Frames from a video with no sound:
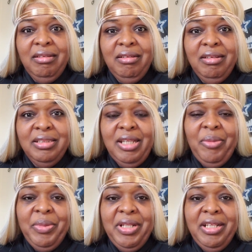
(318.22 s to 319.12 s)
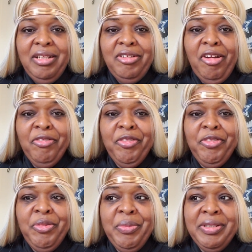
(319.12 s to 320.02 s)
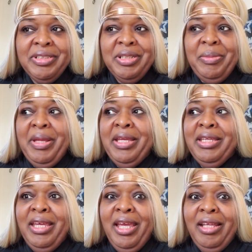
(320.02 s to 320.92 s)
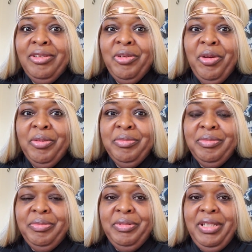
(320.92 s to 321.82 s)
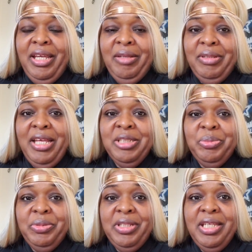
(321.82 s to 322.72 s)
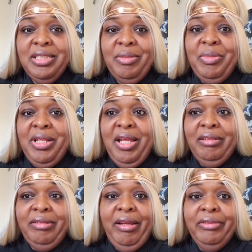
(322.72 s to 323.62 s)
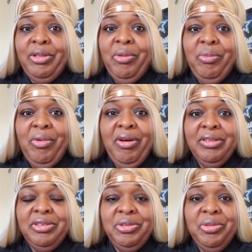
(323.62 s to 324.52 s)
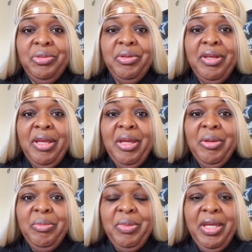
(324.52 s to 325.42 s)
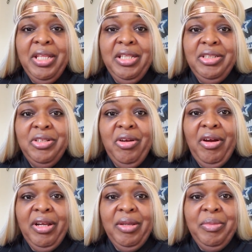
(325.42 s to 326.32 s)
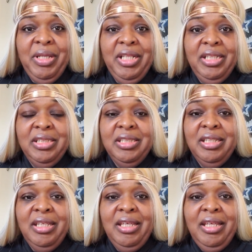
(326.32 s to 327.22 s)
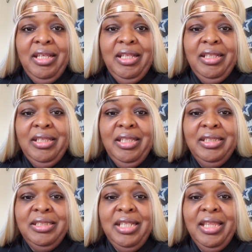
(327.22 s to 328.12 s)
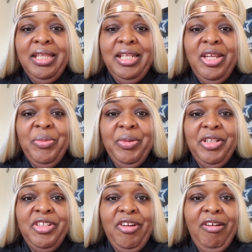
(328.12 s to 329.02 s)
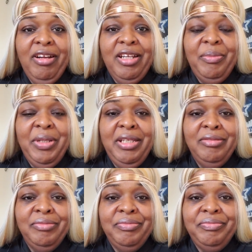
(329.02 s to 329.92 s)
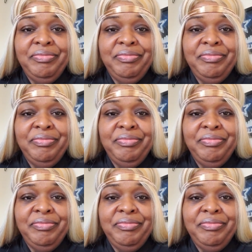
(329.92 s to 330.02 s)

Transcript: Because I've been in the dark for a few minutes. I'm like, "Yeah, Lord, yes, please." I mean, I don't want to be in the dark. I mean, there's nothing here but dark. I mean,